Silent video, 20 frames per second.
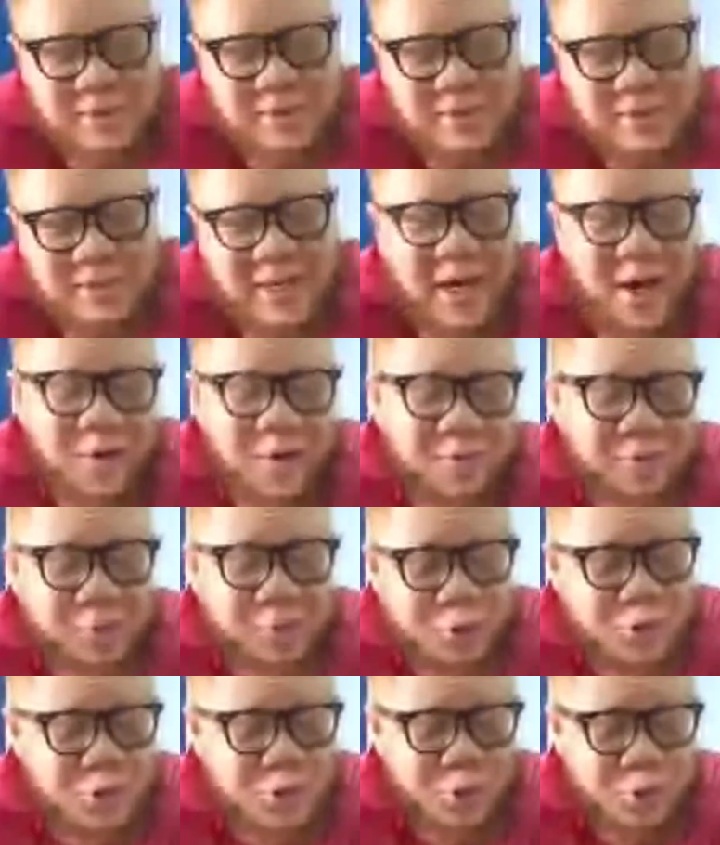They are food
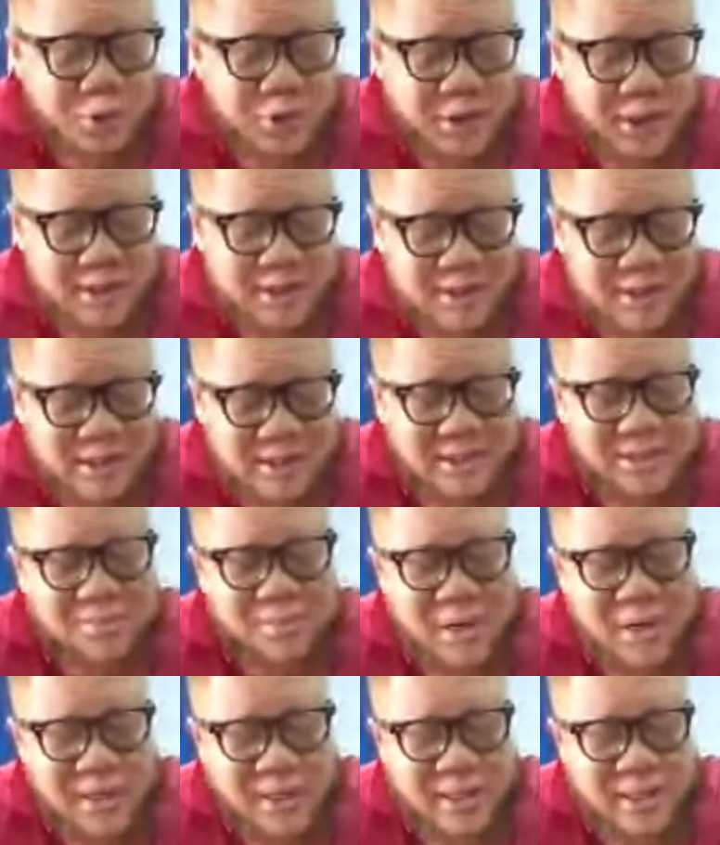soldiers in the
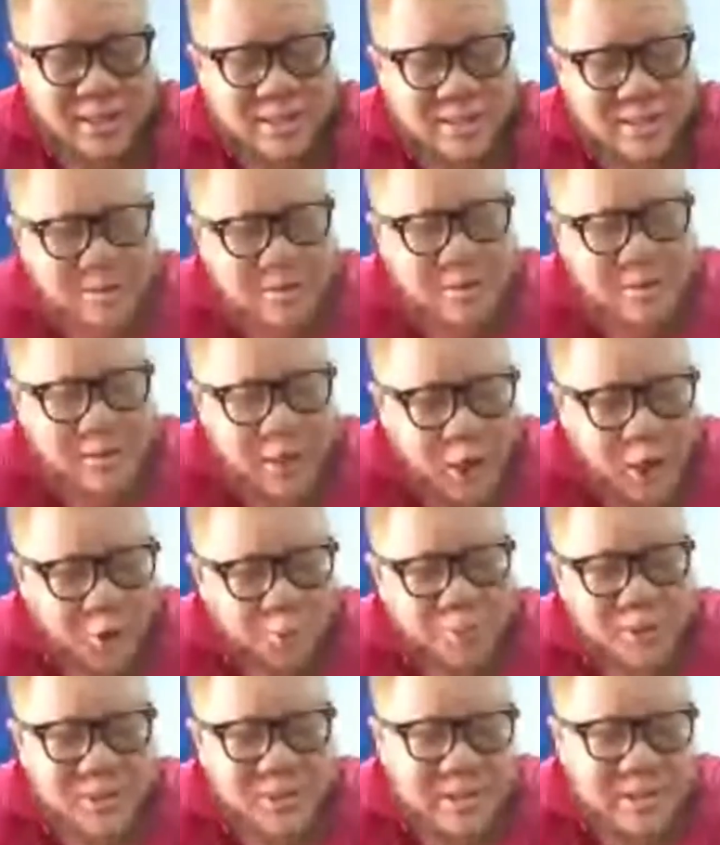market,
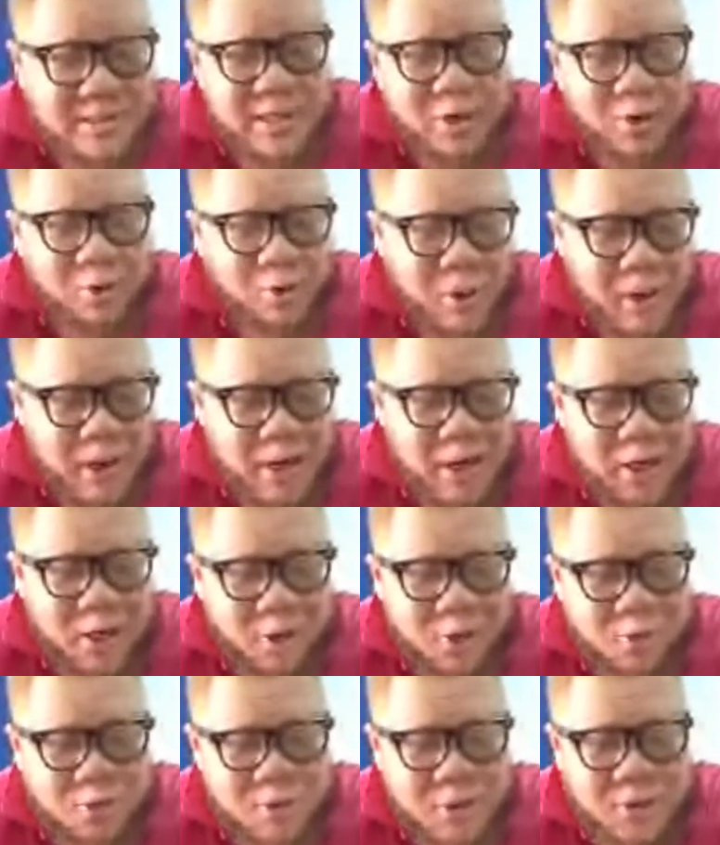helping sell
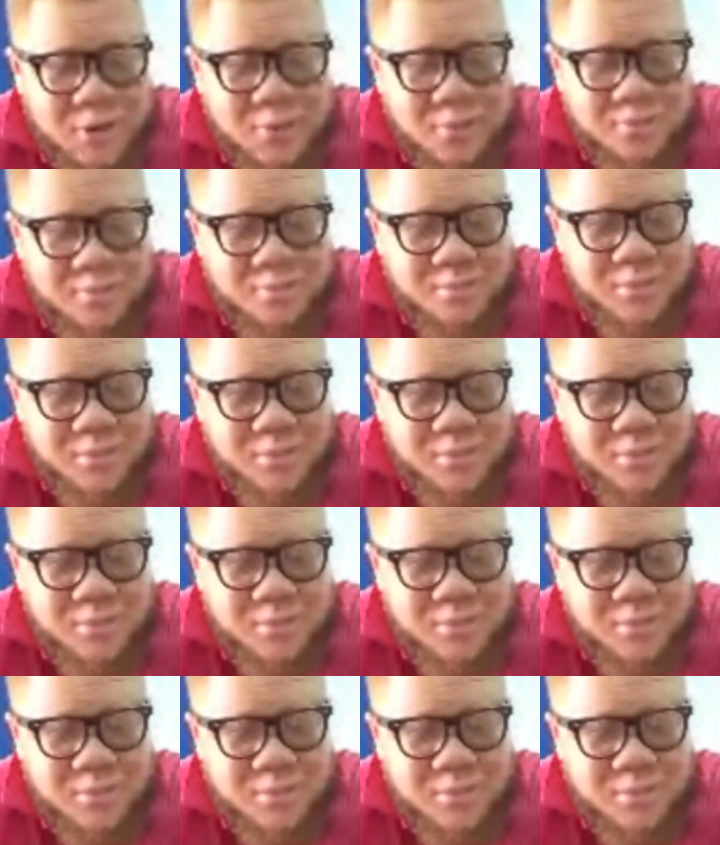Wakana